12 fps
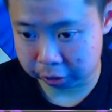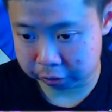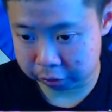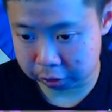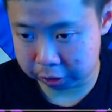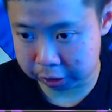you
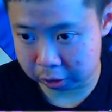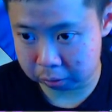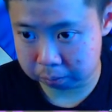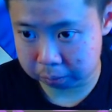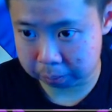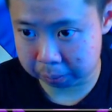see on the
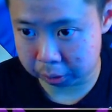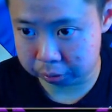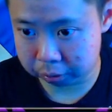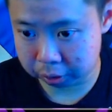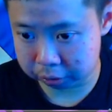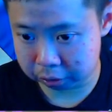down, my
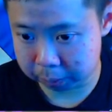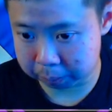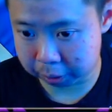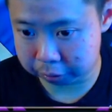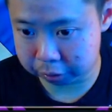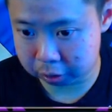mouse? Can you see my
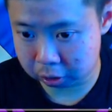mouse here?